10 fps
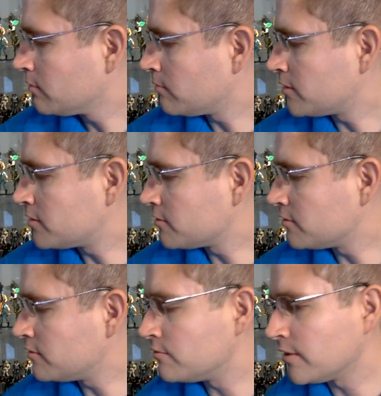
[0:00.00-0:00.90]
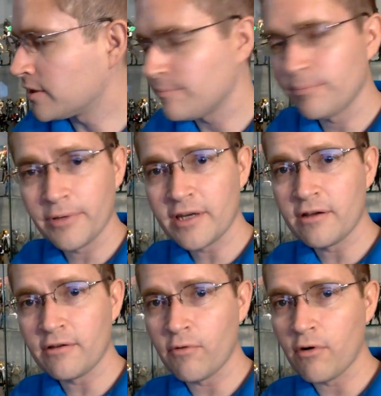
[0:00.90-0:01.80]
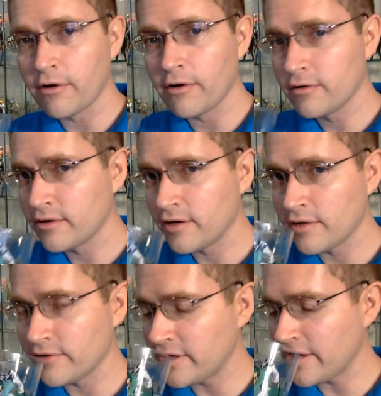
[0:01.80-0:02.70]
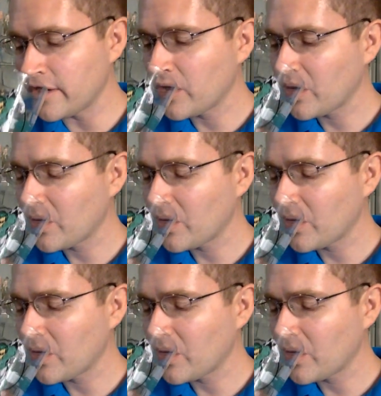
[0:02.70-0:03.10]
Make sure you drink plenty of water every day.